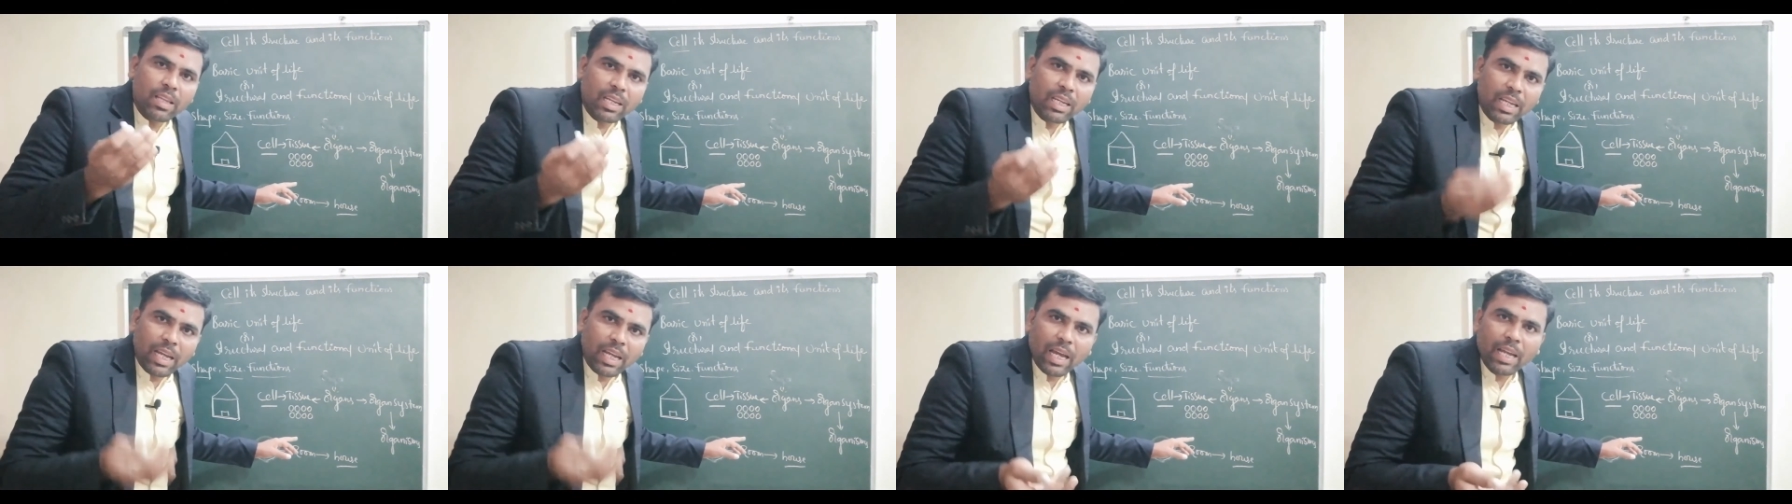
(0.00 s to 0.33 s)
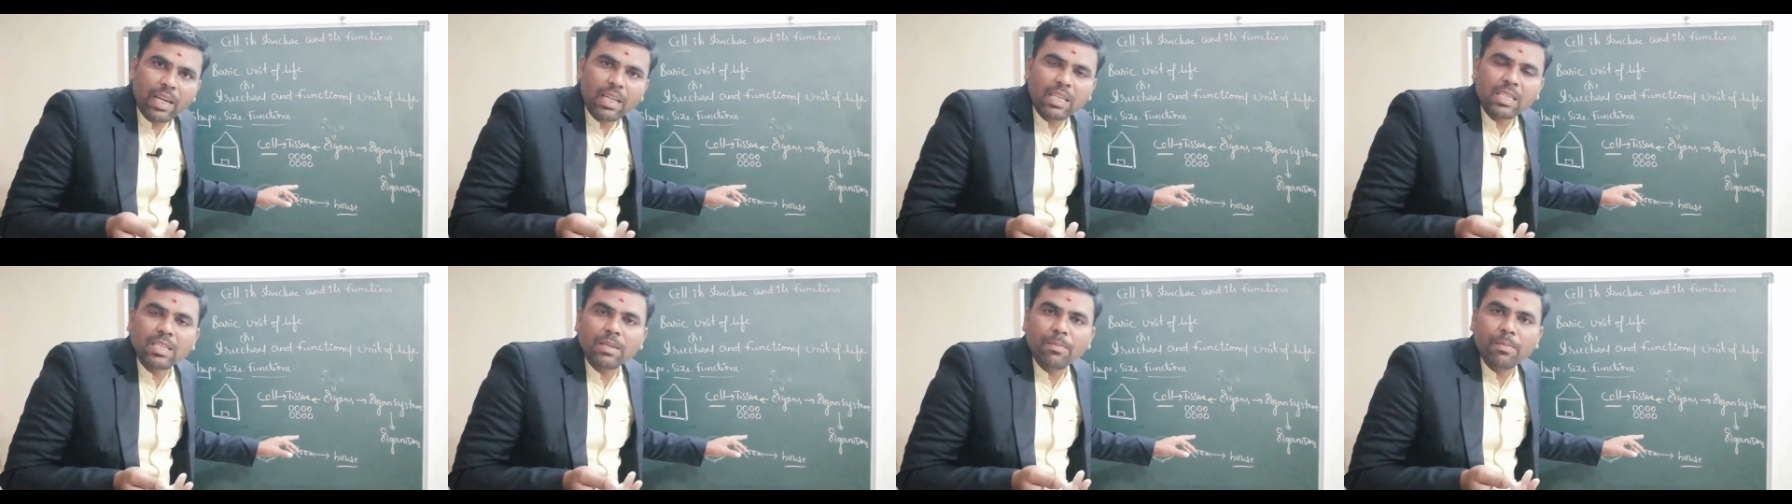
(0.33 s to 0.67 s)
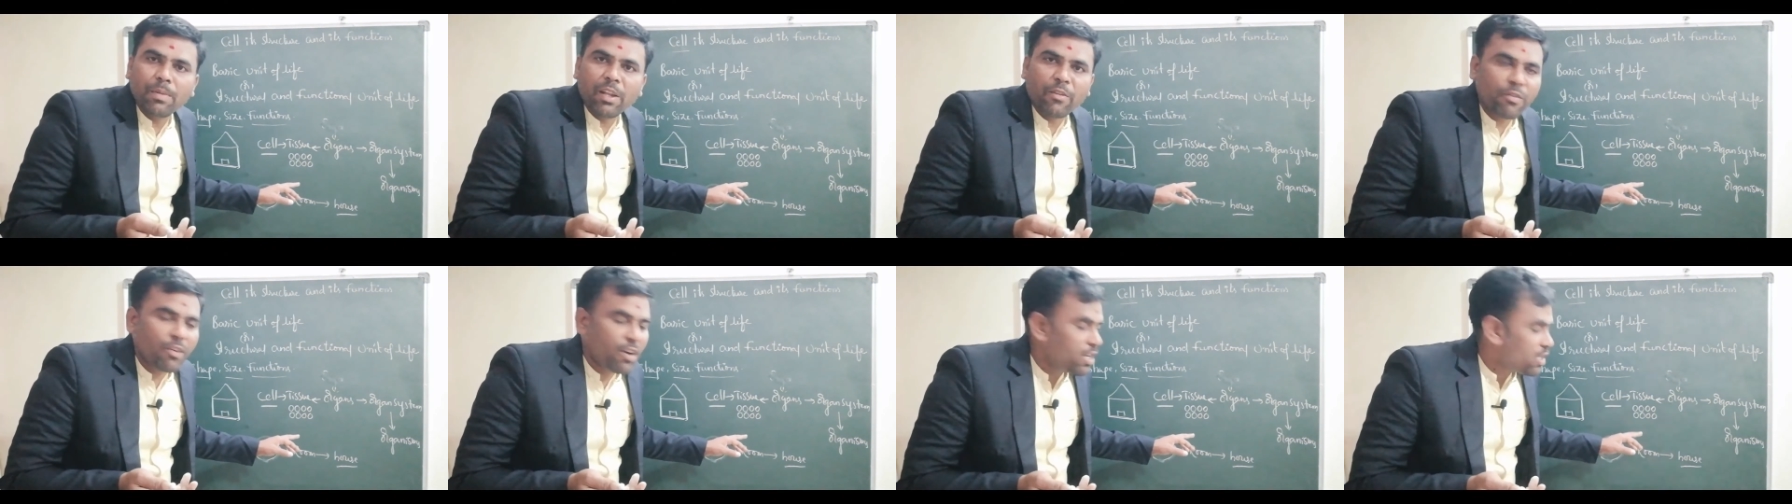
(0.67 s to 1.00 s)
they carry
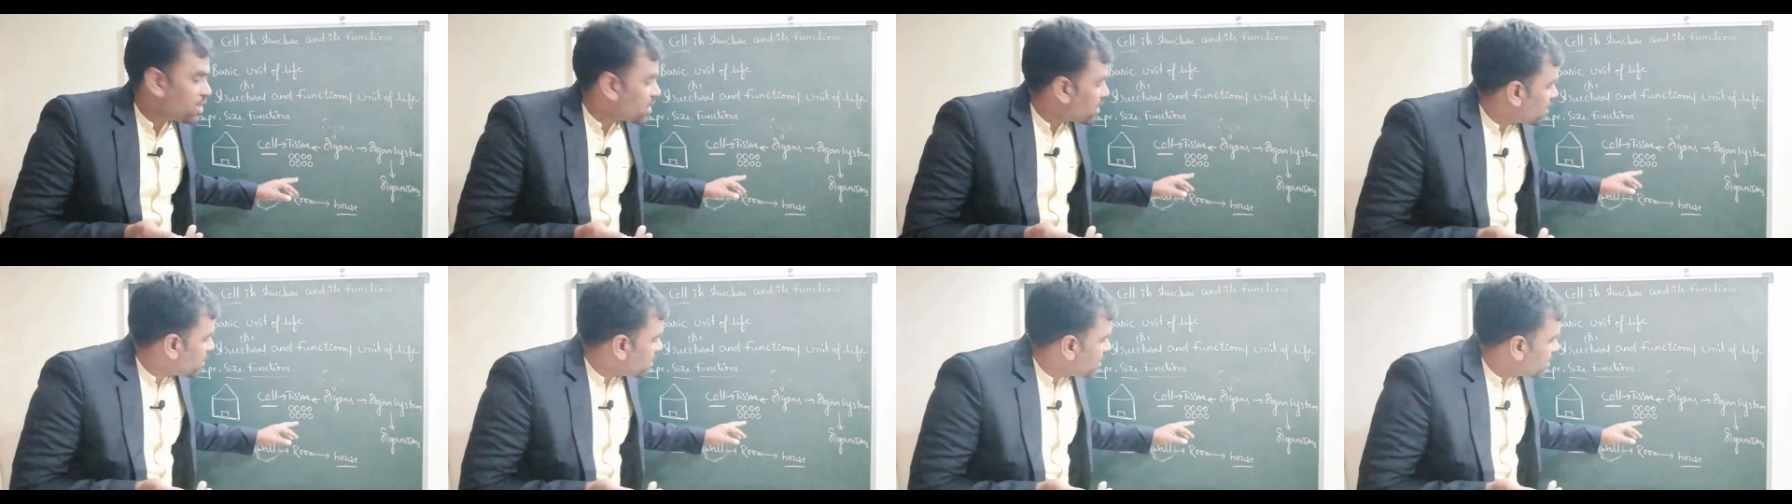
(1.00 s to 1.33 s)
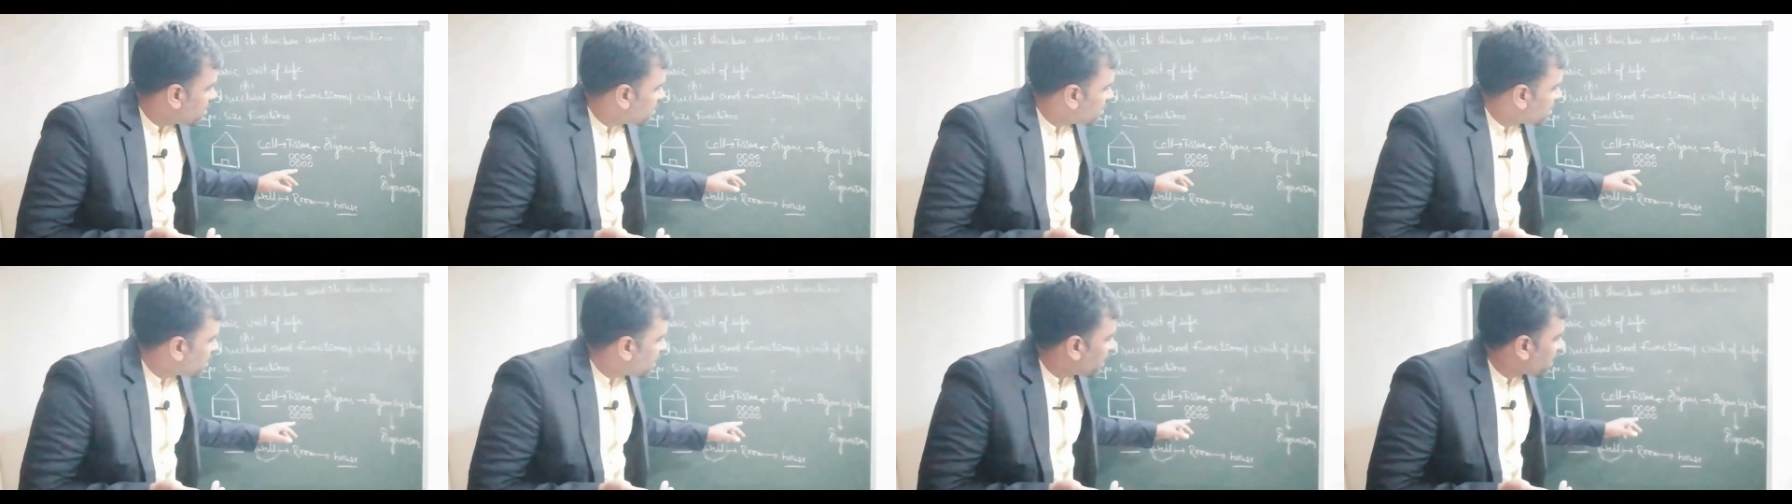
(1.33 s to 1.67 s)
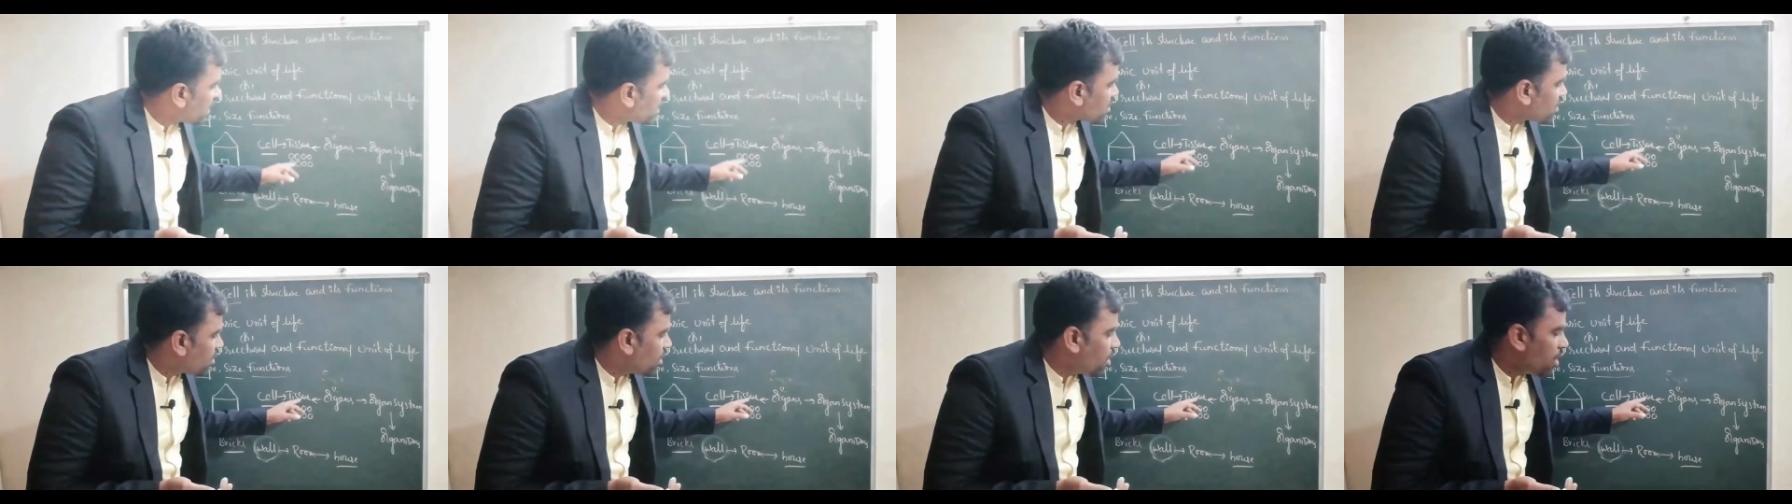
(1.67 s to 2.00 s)
similar function,
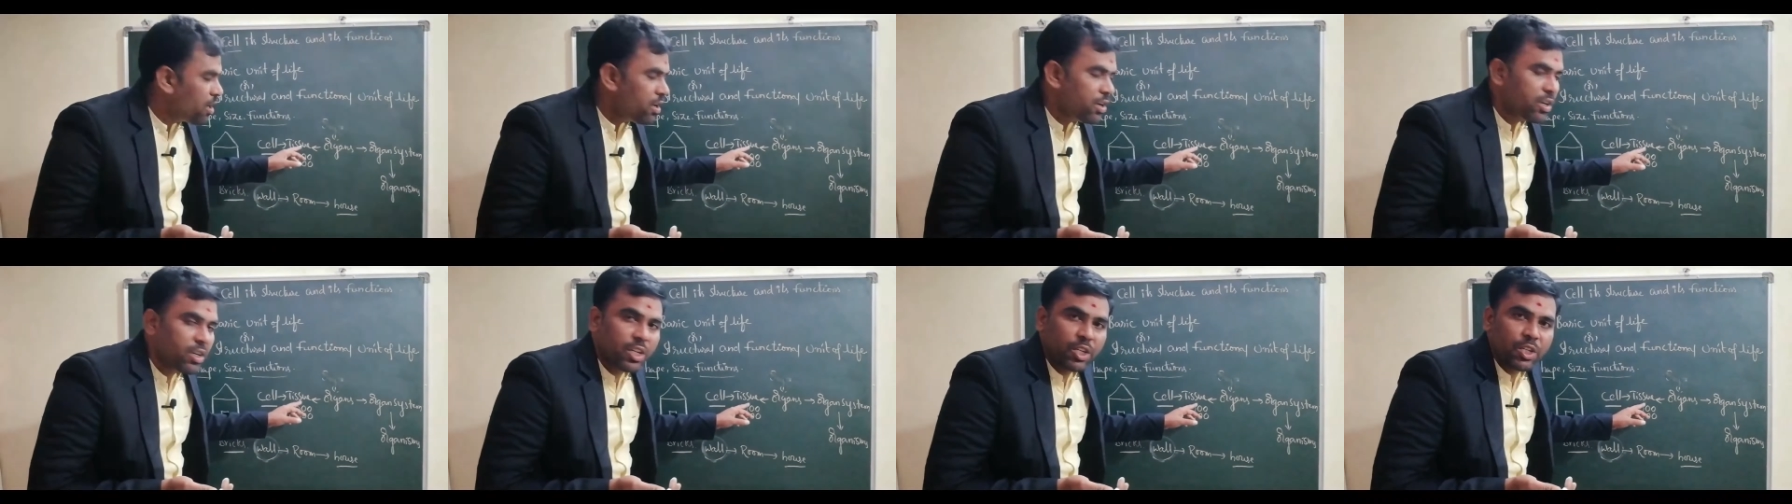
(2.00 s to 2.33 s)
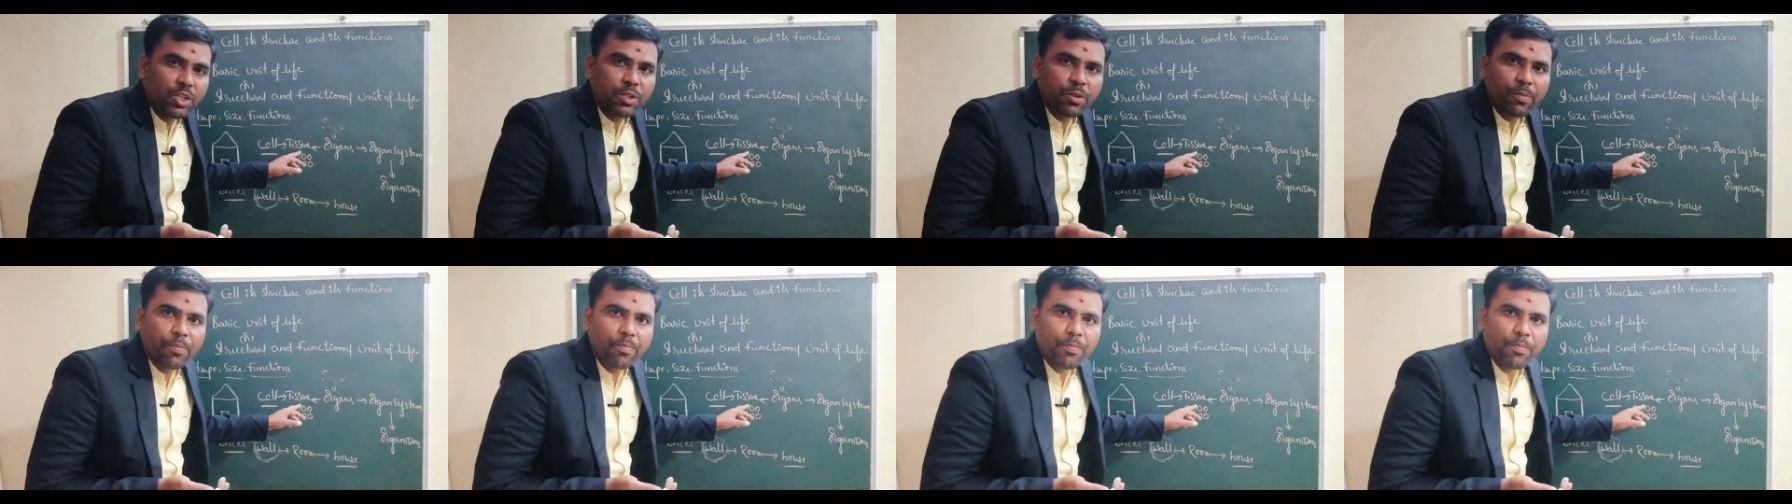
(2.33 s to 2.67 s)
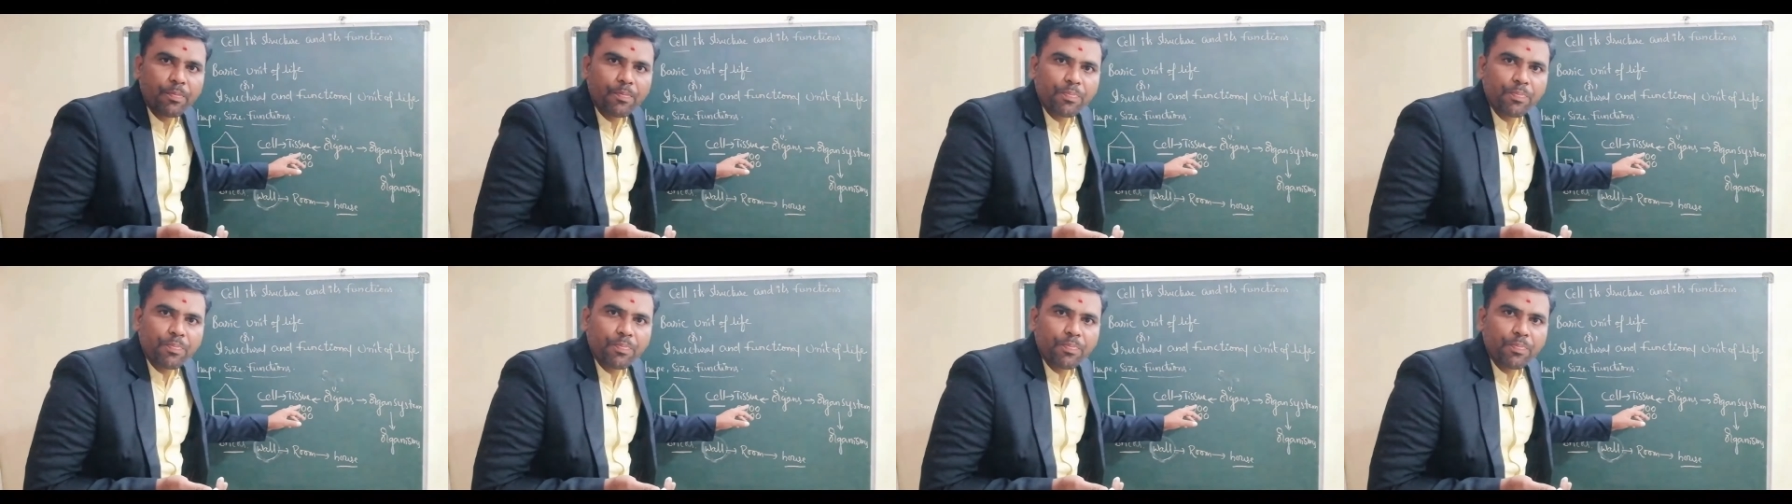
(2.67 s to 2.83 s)
that is called a tissue.